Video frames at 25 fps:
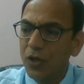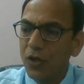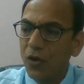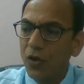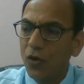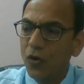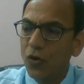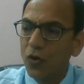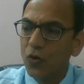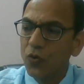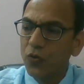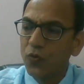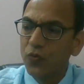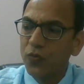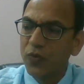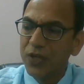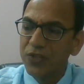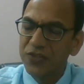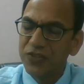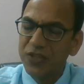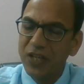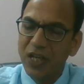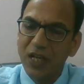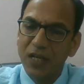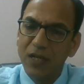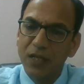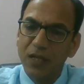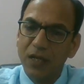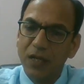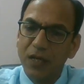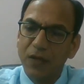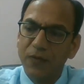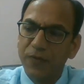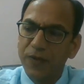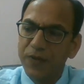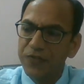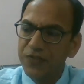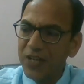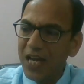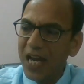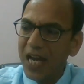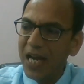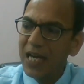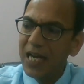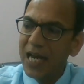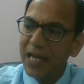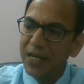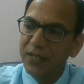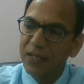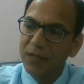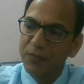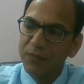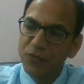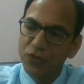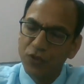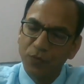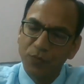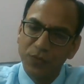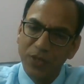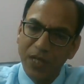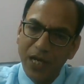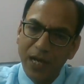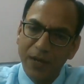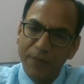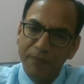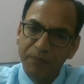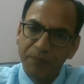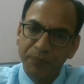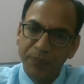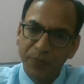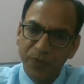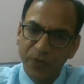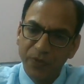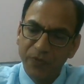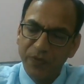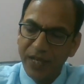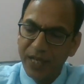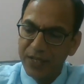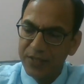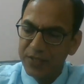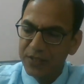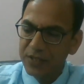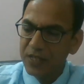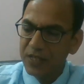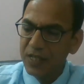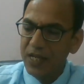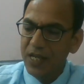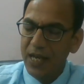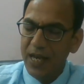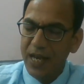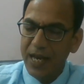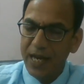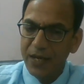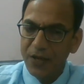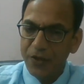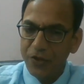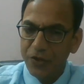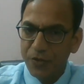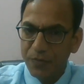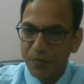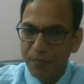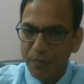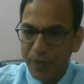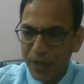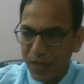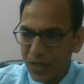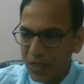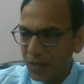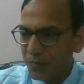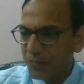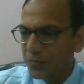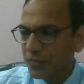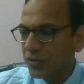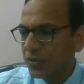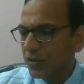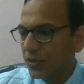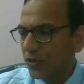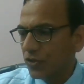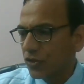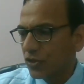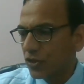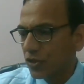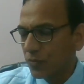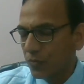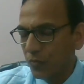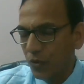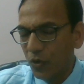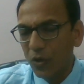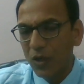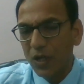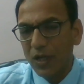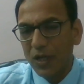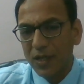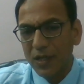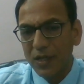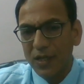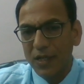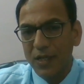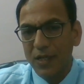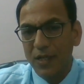or fragile items of the waste, and it becomes smaller